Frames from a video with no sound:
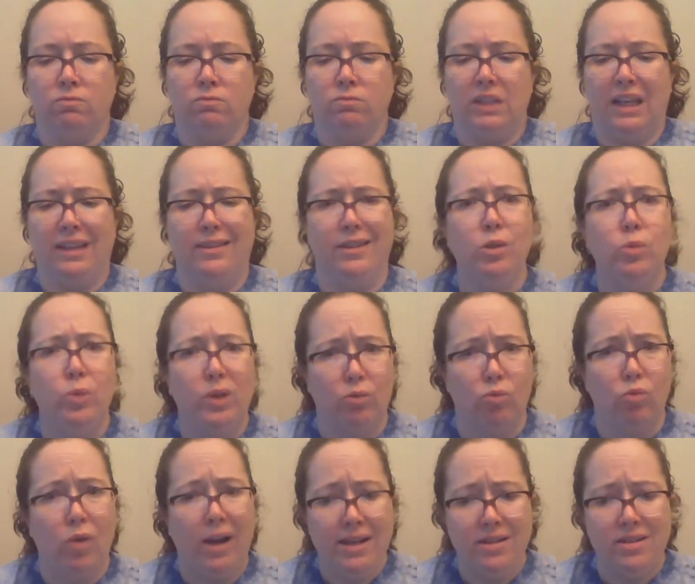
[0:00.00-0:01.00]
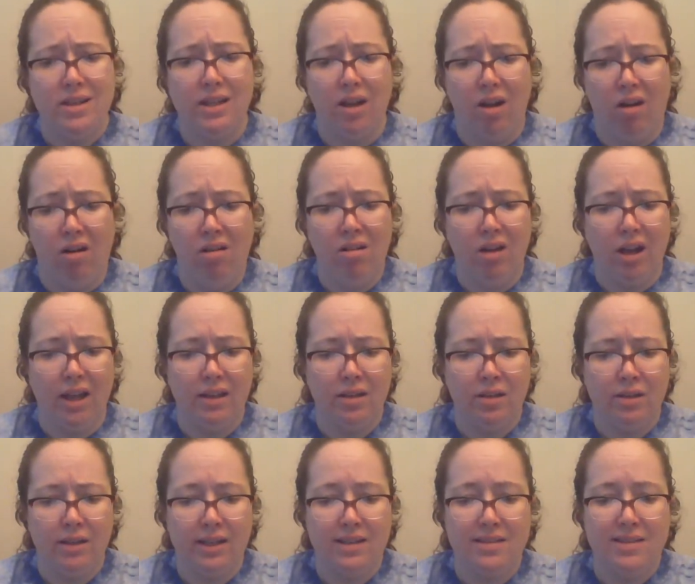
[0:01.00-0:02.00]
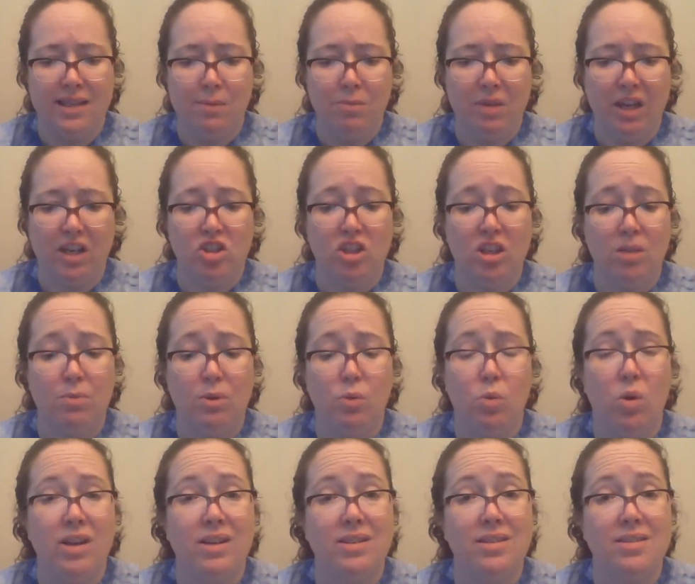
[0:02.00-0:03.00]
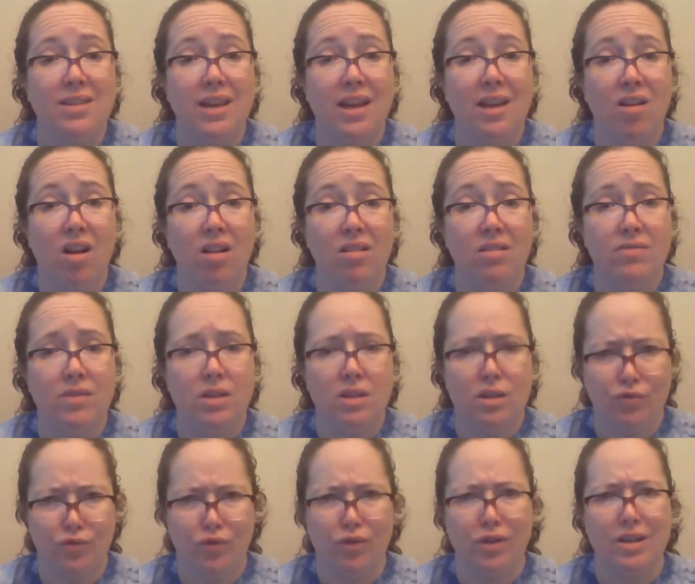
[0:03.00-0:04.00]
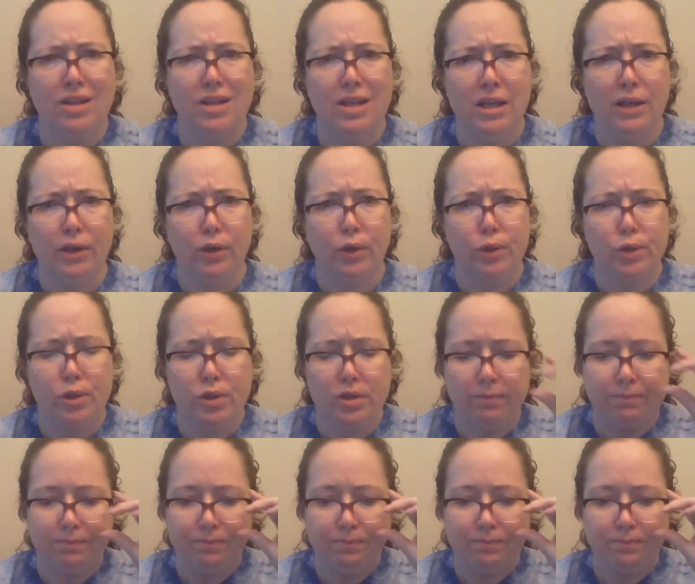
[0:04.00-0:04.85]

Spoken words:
and then went ranting on. It seemed like she'd been wanting to say all of this for years.